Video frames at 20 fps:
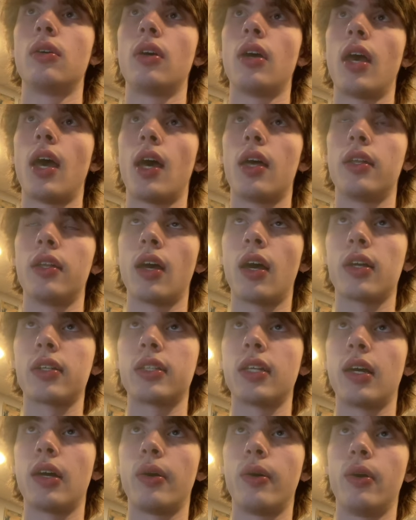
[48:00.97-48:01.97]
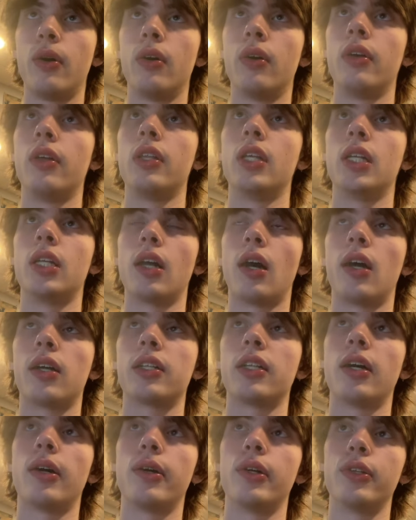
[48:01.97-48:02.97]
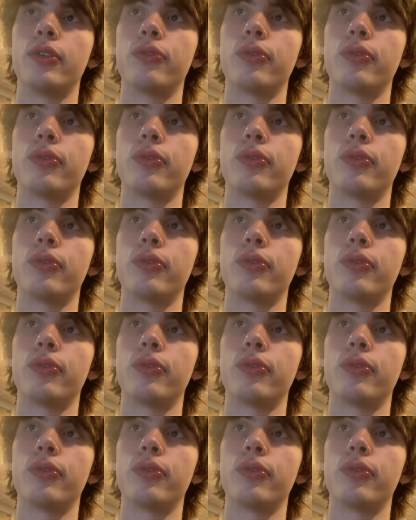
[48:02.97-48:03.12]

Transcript: had Noctowl, and then Noctowled